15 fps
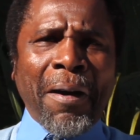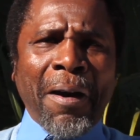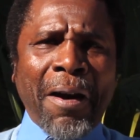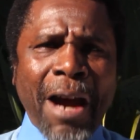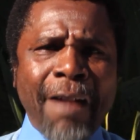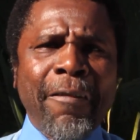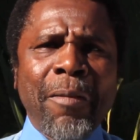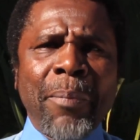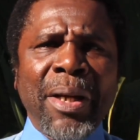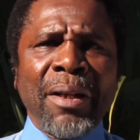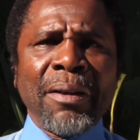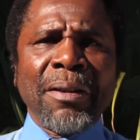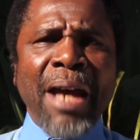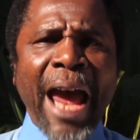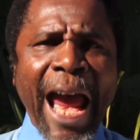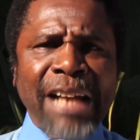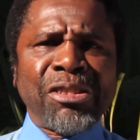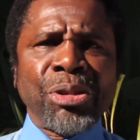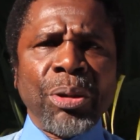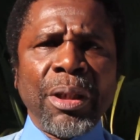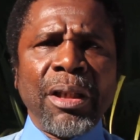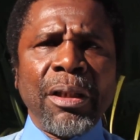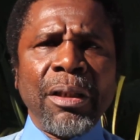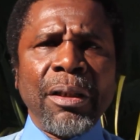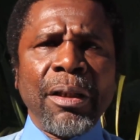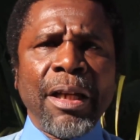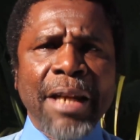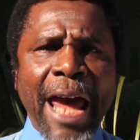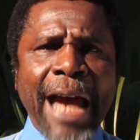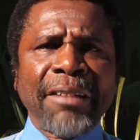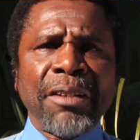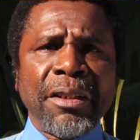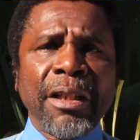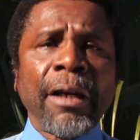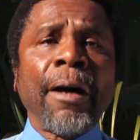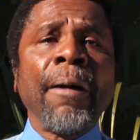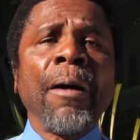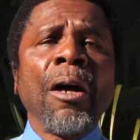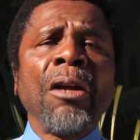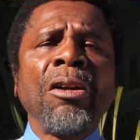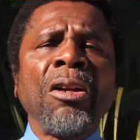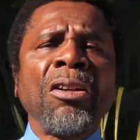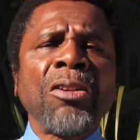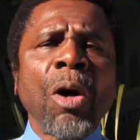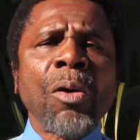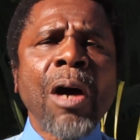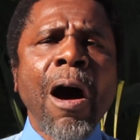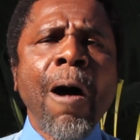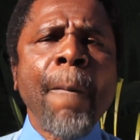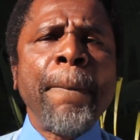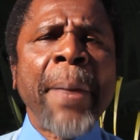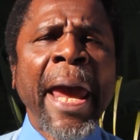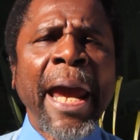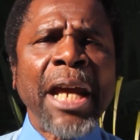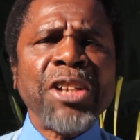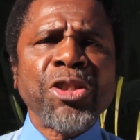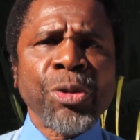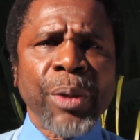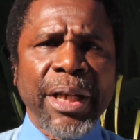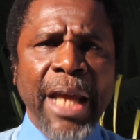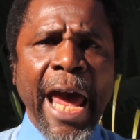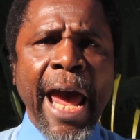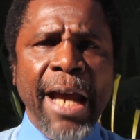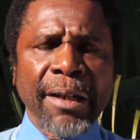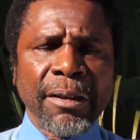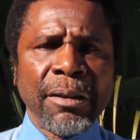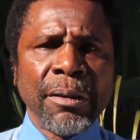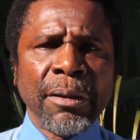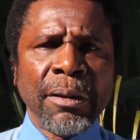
government actually enacted the so-called Patriot Act,